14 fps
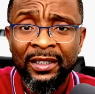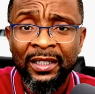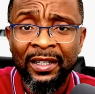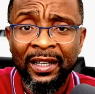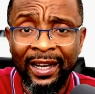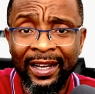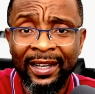
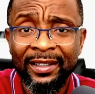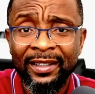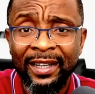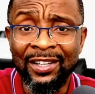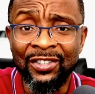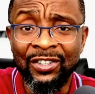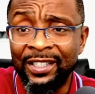Eh?
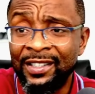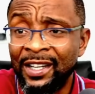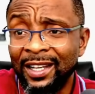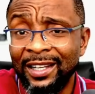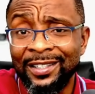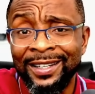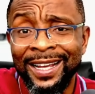as recent
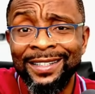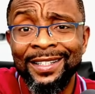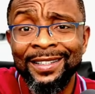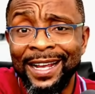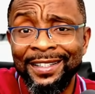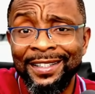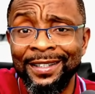as 1990,